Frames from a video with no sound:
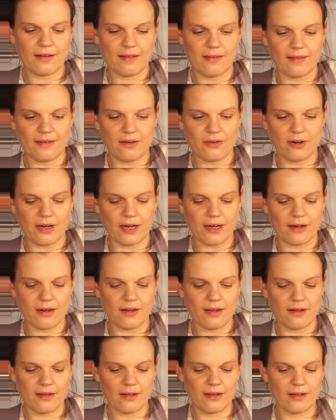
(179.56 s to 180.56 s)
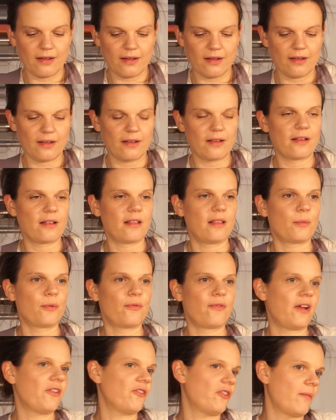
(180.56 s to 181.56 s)
considering the
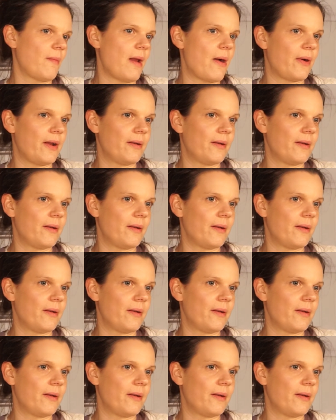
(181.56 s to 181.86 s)
profession I'm now